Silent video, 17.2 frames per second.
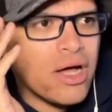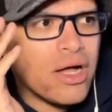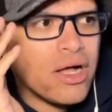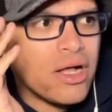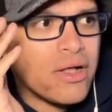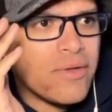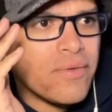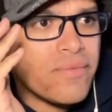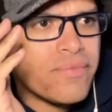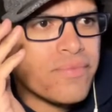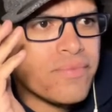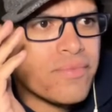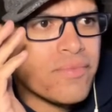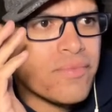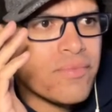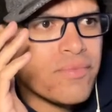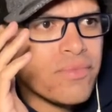Gun was
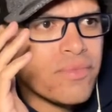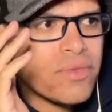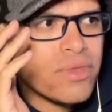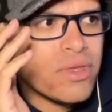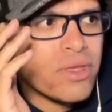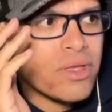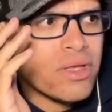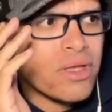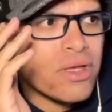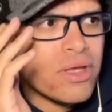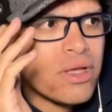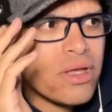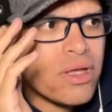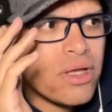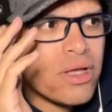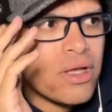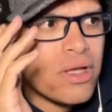loaded with
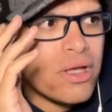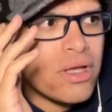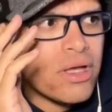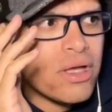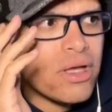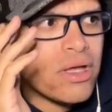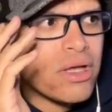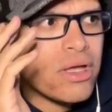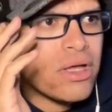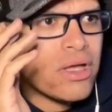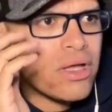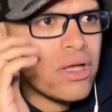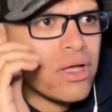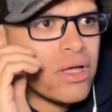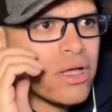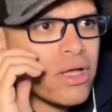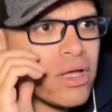blanks, of course. What
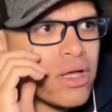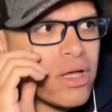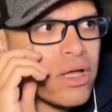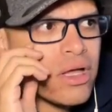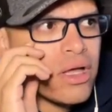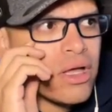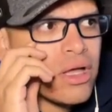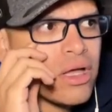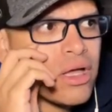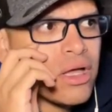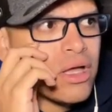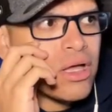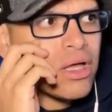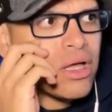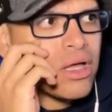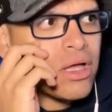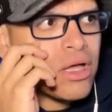kind of idiot
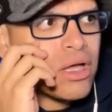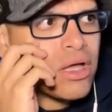did you